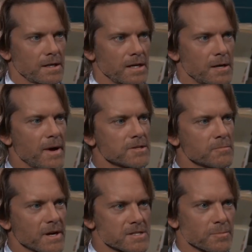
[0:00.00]
Imagine
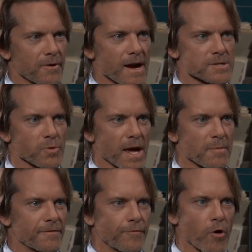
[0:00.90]
my surprise when I'm
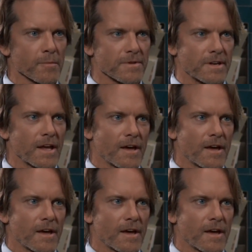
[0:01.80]
informed that